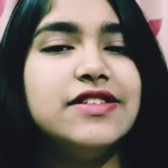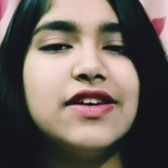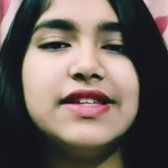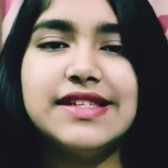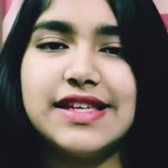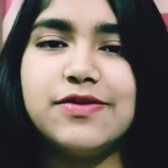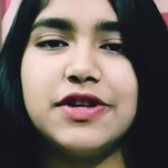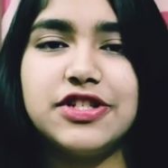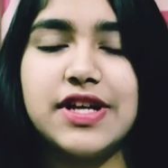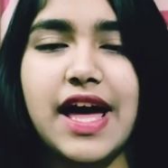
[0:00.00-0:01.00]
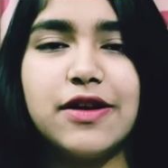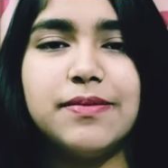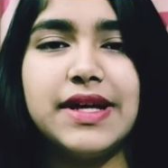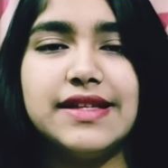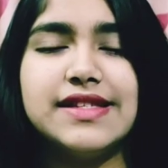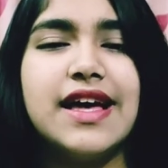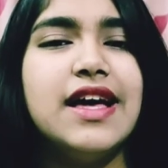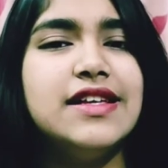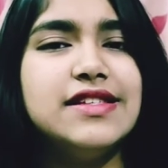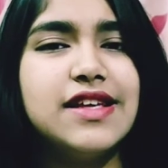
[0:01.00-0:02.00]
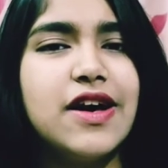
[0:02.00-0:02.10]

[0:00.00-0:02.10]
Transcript: So, this is what shadow means. So,